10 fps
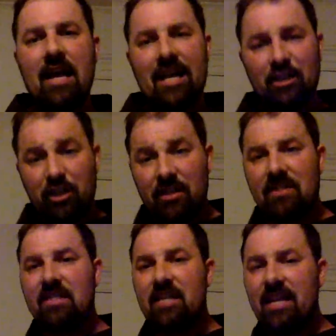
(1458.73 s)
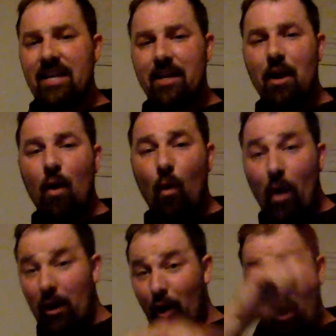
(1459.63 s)
is to see
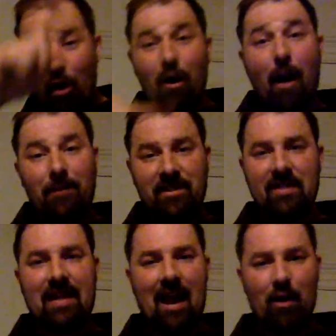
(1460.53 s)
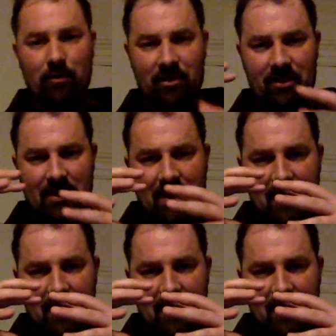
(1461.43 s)
where our ups and downs